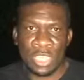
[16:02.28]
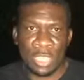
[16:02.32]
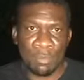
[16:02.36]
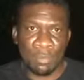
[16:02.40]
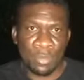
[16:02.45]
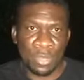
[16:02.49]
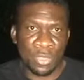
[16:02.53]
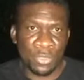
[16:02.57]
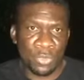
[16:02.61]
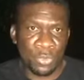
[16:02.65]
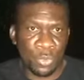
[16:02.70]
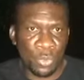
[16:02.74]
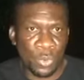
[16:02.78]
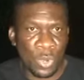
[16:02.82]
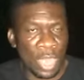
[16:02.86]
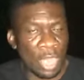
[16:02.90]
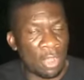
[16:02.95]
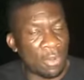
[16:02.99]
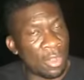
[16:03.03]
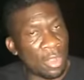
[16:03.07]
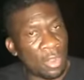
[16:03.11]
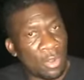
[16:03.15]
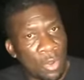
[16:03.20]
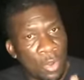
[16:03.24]
Zambia through
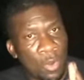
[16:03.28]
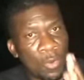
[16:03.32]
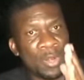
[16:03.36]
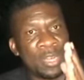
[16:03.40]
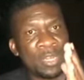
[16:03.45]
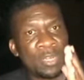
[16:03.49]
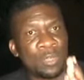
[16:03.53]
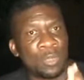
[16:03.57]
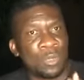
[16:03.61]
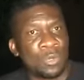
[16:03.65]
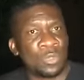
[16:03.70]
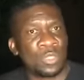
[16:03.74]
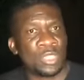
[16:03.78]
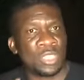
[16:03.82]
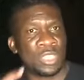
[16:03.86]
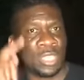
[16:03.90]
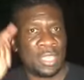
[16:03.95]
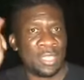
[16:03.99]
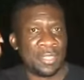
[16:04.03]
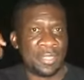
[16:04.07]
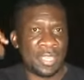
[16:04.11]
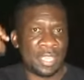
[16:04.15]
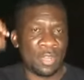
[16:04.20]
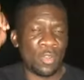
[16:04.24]
our corridors,
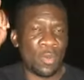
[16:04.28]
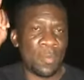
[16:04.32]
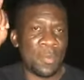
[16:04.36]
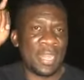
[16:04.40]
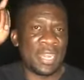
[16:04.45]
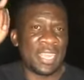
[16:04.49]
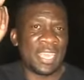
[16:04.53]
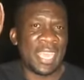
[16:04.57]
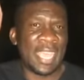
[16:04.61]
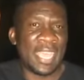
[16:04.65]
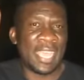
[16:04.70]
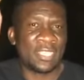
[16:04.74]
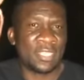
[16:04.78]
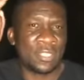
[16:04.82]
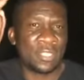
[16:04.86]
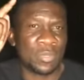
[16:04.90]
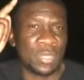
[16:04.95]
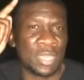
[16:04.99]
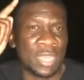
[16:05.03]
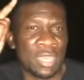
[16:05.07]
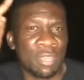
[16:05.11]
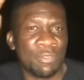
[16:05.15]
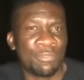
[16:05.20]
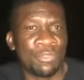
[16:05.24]
they normally head
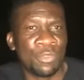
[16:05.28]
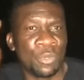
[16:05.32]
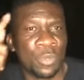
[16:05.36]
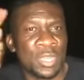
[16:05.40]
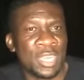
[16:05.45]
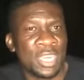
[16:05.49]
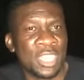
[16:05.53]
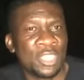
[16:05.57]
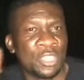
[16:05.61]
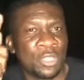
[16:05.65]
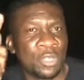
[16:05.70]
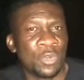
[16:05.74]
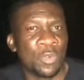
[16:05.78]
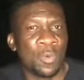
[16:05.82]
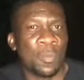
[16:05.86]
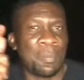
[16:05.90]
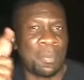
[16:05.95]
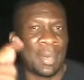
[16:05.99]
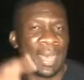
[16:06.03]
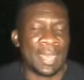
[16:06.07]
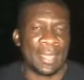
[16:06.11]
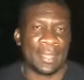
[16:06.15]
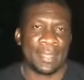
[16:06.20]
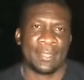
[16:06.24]
to the Kafue National
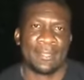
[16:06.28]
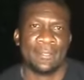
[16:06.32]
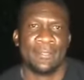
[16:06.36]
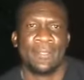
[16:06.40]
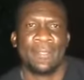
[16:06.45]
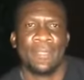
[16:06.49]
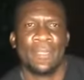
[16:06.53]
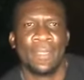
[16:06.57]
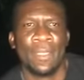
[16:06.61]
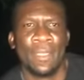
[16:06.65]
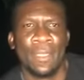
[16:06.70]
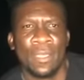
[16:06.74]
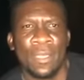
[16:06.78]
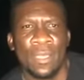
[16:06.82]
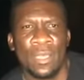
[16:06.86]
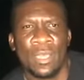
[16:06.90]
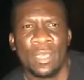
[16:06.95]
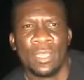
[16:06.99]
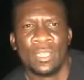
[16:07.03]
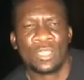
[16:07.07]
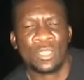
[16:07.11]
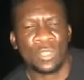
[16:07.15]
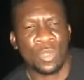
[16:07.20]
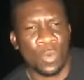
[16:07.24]
Park.
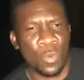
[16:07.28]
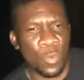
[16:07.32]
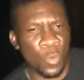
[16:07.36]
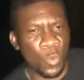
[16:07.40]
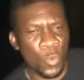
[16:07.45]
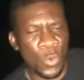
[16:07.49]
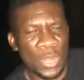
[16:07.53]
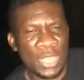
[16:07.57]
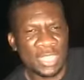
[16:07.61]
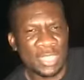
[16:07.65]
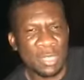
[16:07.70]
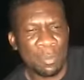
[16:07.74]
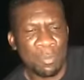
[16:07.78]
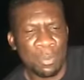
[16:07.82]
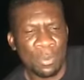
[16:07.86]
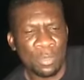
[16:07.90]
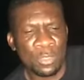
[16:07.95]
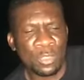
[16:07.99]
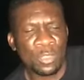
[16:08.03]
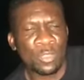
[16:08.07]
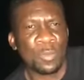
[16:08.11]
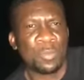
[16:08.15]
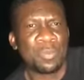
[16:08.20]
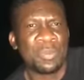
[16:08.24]
So we're
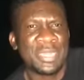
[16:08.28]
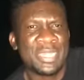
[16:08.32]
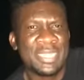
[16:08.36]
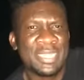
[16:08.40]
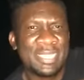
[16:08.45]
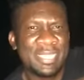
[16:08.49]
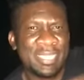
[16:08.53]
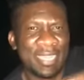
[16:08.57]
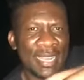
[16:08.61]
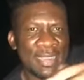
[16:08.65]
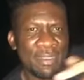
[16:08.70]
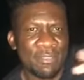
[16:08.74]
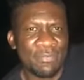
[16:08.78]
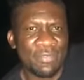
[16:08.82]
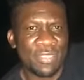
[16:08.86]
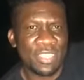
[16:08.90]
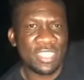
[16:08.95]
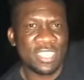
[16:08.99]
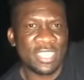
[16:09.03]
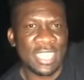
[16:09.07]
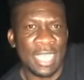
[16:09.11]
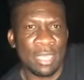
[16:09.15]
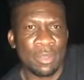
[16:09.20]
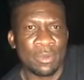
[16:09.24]
supposed to preserve
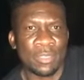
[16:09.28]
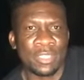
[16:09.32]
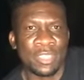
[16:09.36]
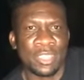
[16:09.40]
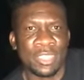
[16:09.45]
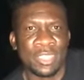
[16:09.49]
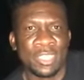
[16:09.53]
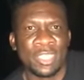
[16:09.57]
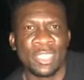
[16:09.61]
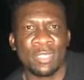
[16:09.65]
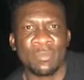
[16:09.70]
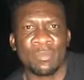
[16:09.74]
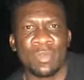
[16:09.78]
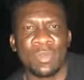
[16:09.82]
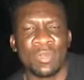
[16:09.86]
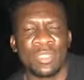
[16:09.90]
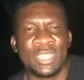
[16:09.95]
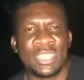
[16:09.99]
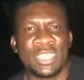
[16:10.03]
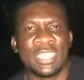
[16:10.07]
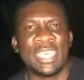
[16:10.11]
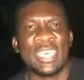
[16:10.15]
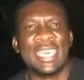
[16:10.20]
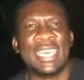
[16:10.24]
this ecosystem
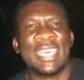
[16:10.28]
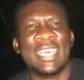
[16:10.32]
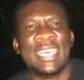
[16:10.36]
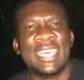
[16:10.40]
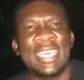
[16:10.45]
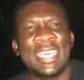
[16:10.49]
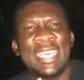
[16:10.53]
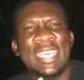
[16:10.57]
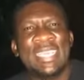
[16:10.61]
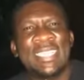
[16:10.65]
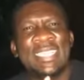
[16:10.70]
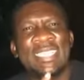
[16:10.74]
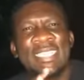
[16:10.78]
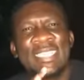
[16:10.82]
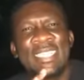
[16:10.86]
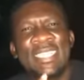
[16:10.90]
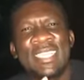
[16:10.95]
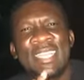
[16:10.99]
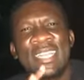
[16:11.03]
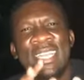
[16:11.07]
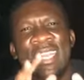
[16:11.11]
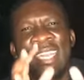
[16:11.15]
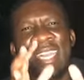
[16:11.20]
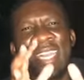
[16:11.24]
because it is
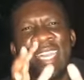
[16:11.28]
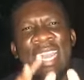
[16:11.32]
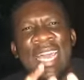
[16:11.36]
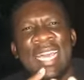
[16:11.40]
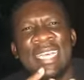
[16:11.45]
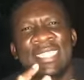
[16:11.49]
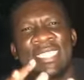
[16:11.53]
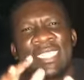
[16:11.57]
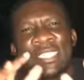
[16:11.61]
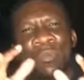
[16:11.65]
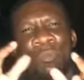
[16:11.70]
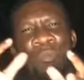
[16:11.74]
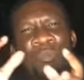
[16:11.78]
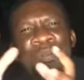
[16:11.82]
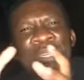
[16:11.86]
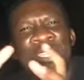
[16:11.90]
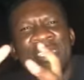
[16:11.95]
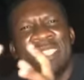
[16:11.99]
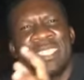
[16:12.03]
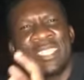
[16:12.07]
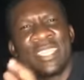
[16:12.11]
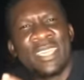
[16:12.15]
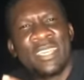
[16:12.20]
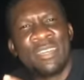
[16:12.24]
the last
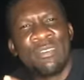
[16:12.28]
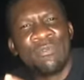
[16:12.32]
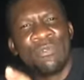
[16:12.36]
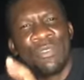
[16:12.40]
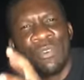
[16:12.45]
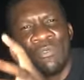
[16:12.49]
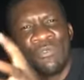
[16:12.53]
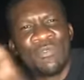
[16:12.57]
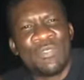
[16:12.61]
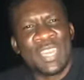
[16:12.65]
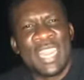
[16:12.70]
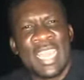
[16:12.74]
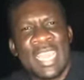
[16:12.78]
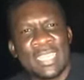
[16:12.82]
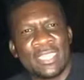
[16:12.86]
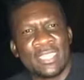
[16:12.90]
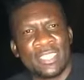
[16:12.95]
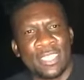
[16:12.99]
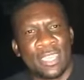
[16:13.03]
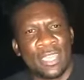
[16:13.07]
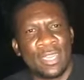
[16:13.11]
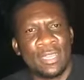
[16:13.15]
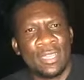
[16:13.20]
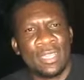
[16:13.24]
preserve of
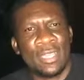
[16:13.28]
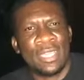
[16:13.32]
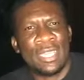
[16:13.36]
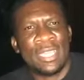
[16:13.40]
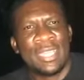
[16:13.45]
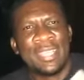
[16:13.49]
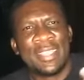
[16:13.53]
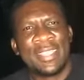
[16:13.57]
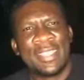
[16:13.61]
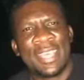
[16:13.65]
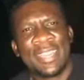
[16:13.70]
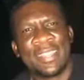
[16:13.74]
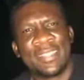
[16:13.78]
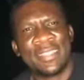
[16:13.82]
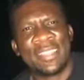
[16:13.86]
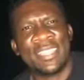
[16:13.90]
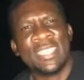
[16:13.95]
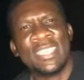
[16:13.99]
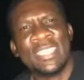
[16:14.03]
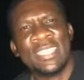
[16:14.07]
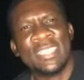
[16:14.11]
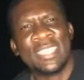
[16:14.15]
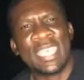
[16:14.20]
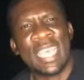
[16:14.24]
nature that
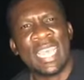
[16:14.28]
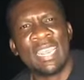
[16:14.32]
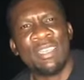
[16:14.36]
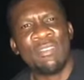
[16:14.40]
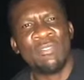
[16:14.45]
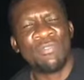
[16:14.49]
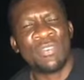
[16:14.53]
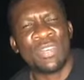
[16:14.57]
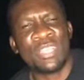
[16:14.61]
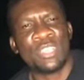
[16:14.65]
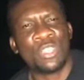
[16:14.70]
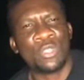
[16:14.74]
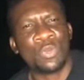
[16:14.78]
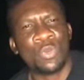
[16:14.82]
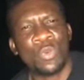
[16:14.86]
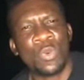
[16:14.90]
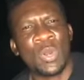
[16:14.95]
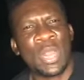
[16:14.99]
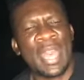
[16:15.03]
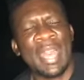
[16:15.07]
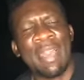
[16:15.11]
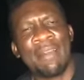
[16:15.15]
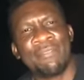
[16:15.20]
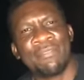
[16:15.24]
these elephants
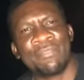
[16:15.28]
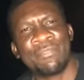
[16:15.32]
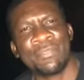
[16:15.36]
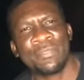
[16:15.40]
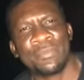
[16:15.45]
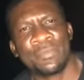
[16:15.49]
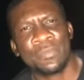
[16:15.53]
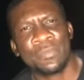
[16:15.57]
will have.